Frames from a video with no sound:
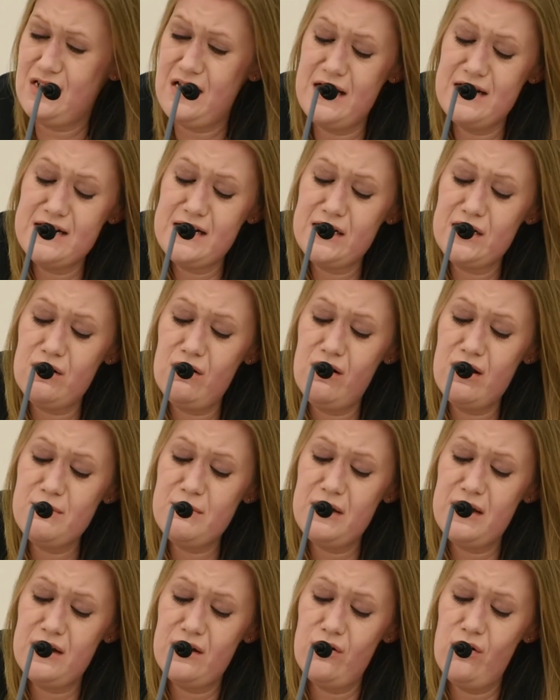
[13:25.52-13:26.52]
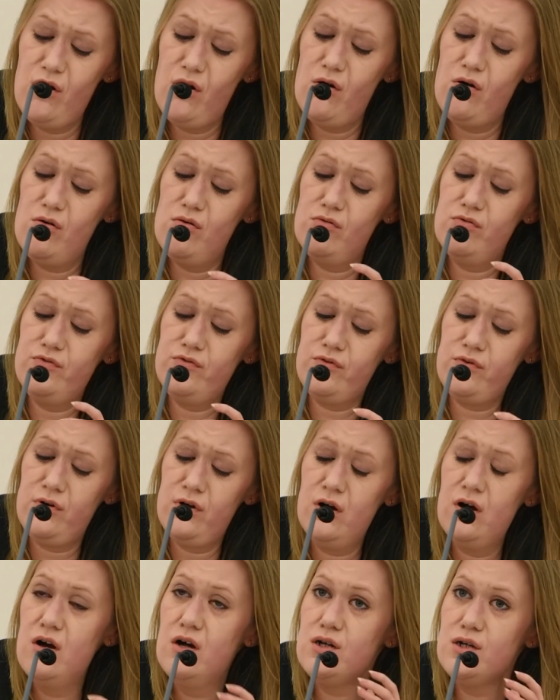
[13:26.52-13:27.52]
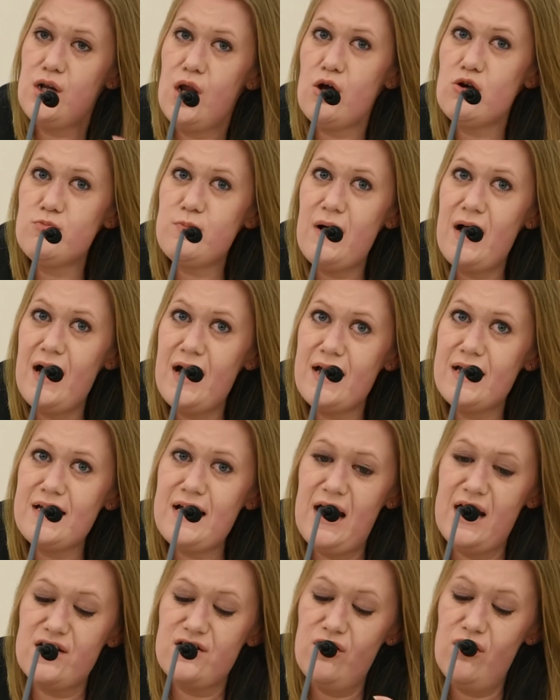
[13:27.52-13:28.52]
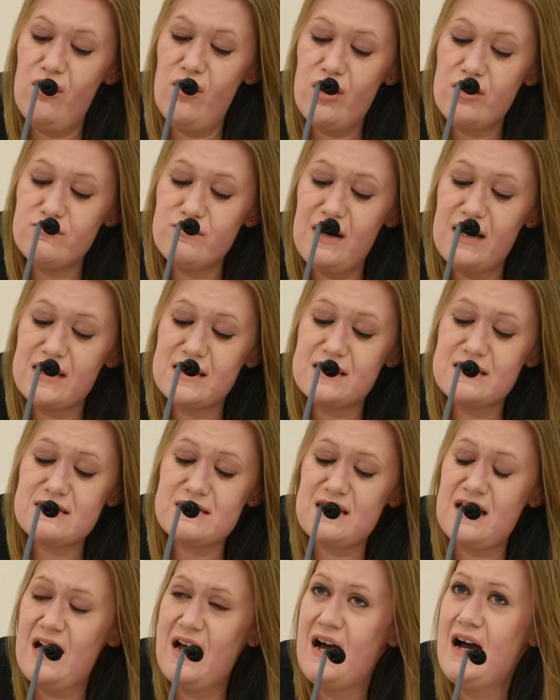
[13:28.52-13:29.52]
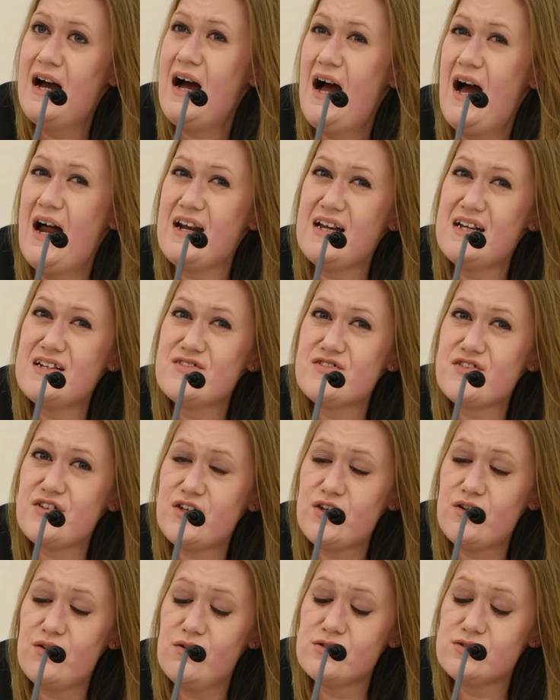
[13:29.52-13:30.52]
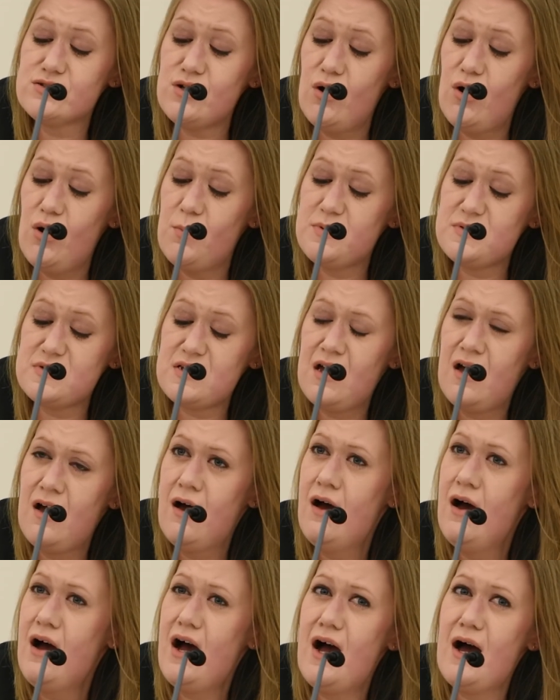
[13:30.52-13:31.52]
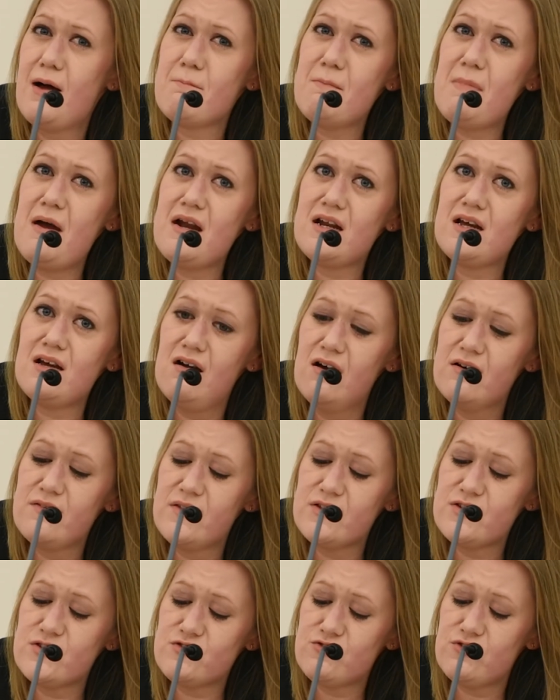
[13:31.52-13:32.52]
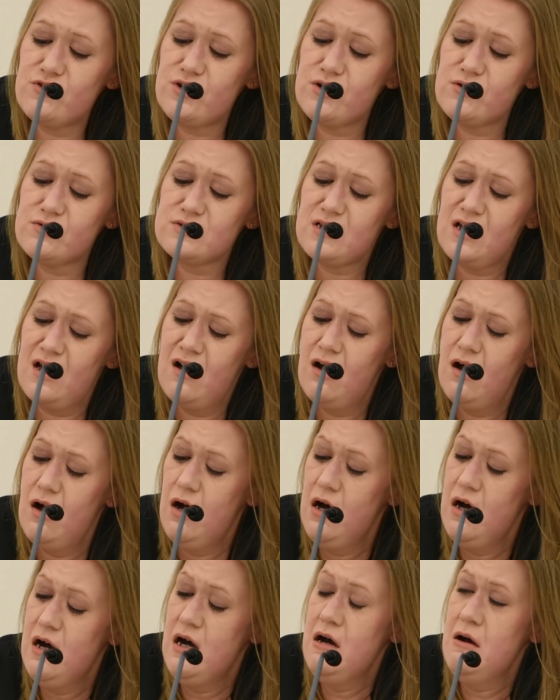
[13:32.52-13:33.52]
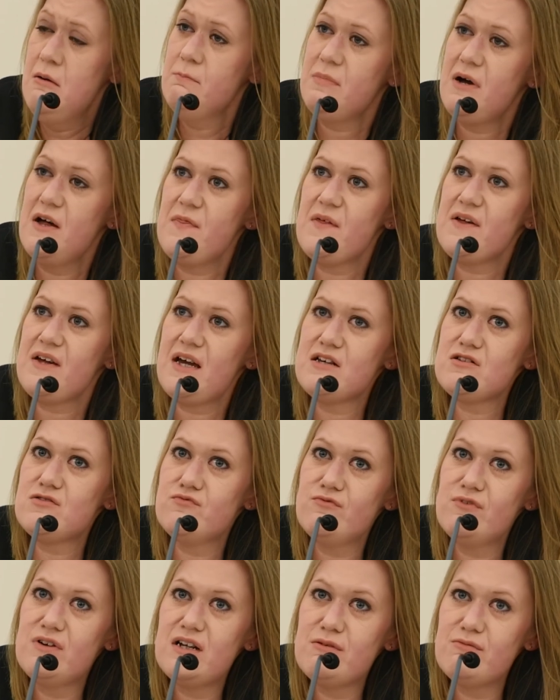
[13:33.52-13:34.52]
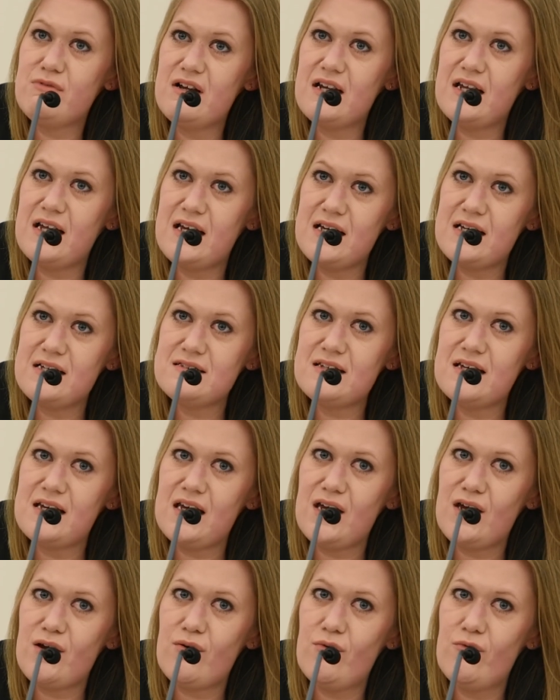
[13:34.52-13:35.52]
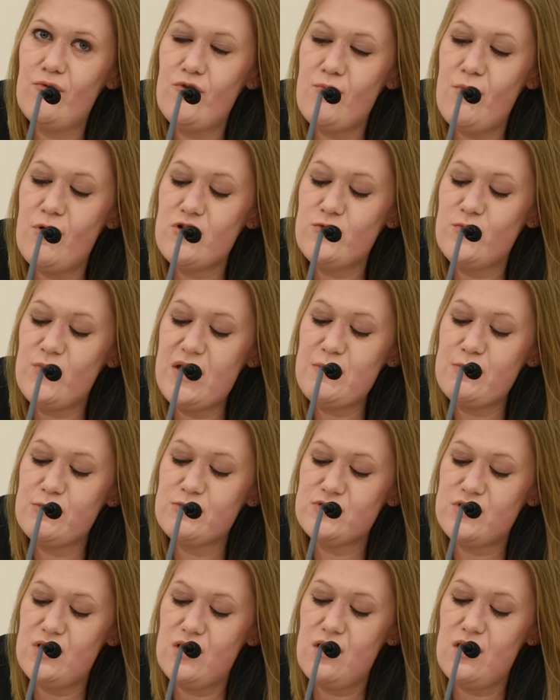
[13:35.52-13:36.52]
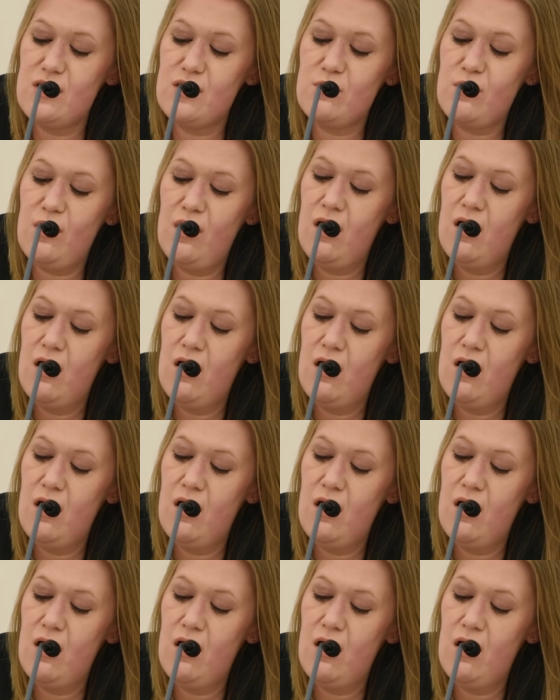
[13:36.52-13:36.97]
In a climate of low pay and high rents and insecure jobs and many other struggles, I think it's really, really easy for most people to